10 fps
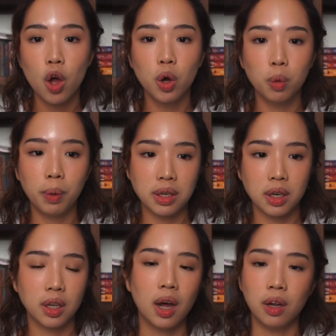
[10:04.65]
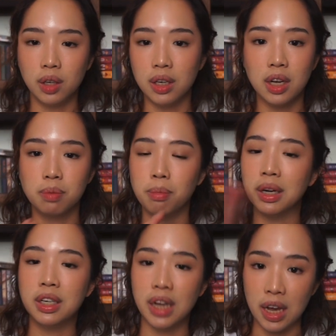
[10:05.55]
who basically only does
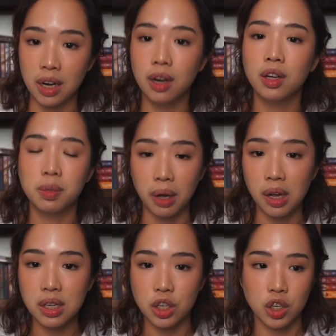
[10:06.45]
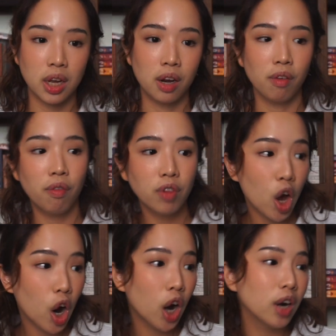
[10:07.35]
mundane spells such as getting
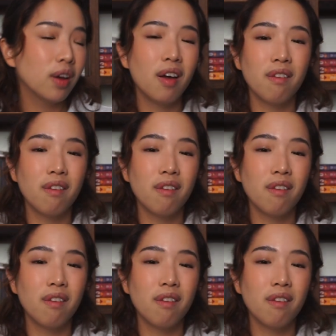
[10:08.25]
flour,